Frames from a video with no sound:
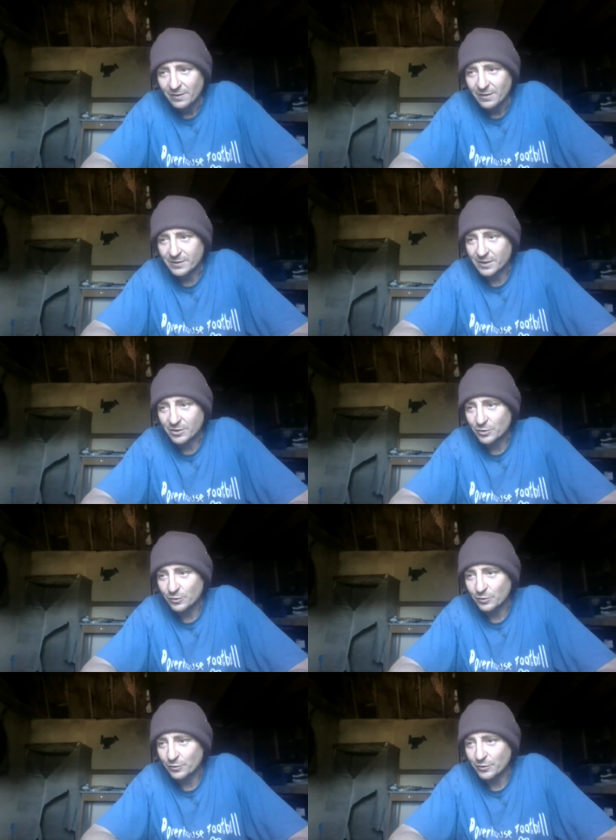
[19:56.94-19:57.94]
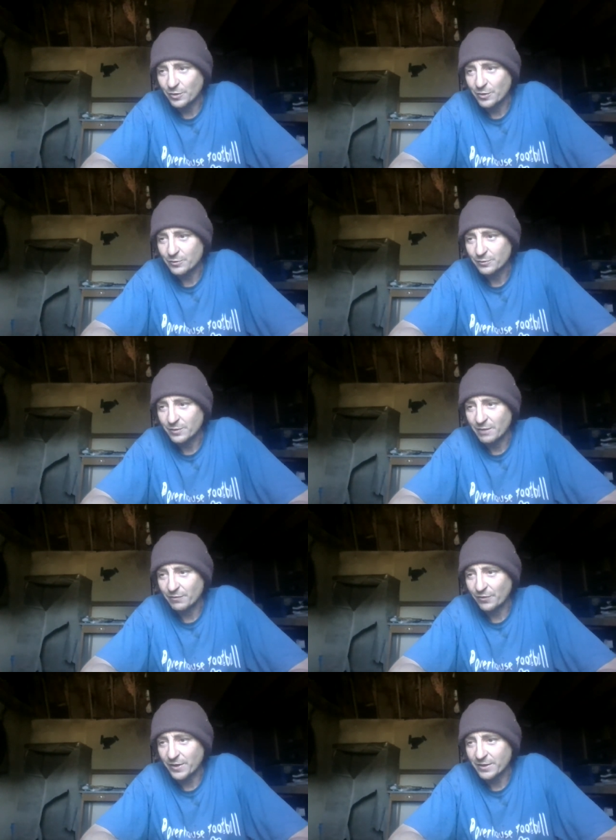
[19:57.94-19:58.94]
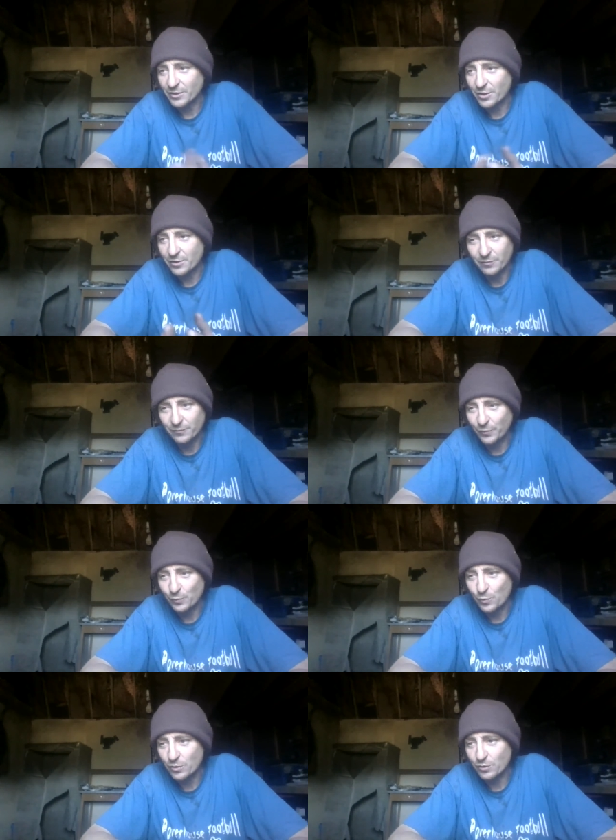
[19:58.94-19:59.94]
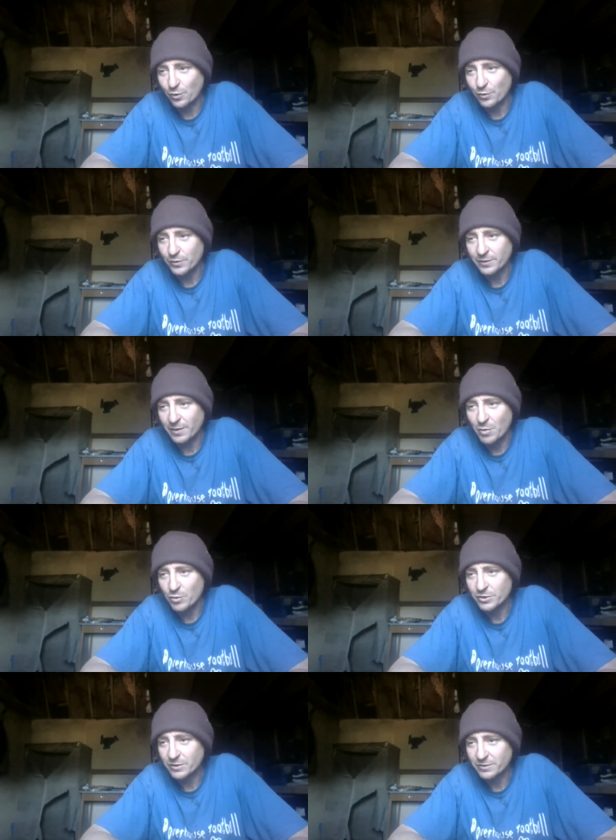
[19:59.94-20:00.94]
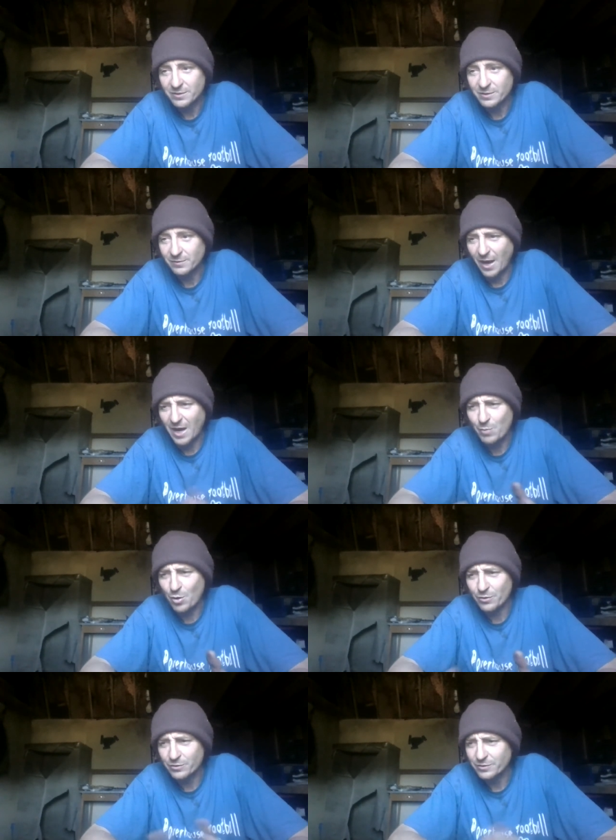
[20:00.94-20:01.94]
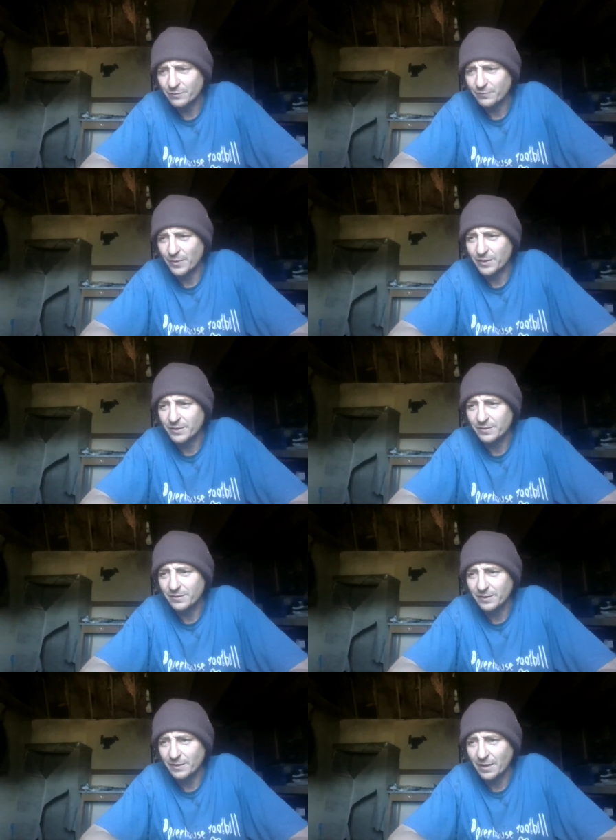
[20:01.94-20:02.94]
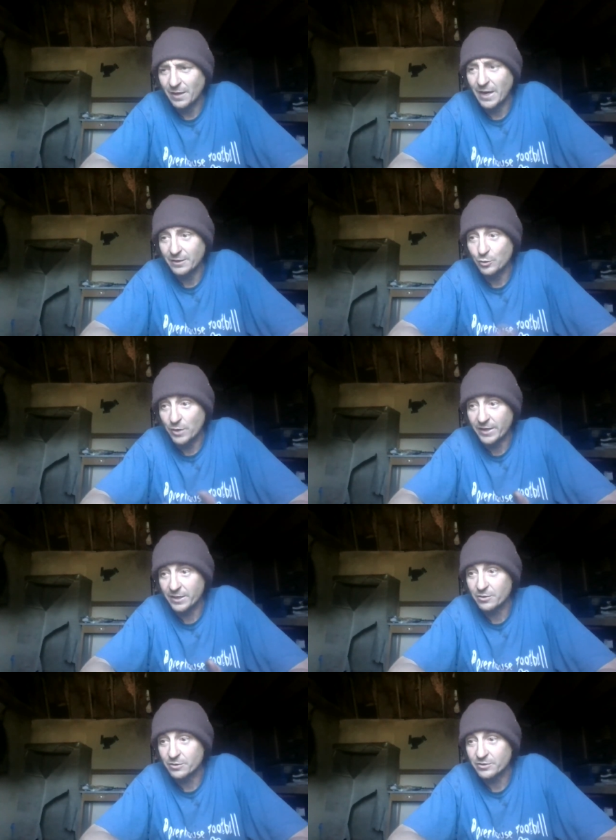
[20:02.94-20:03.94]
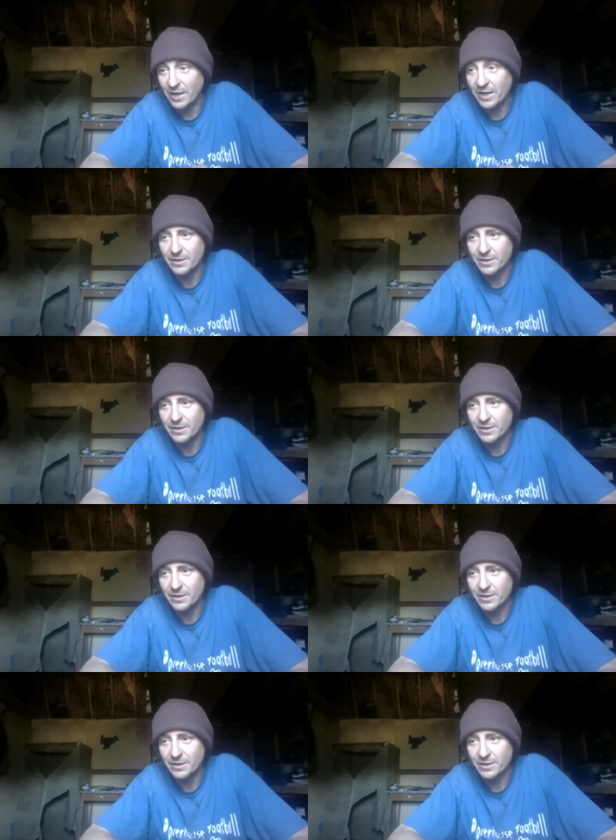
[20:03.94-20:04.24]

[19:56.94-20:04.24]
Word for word: essential, you know, everything is her. Food, water, clothing, emotions, eyeballs, fucking I, you got ears, I got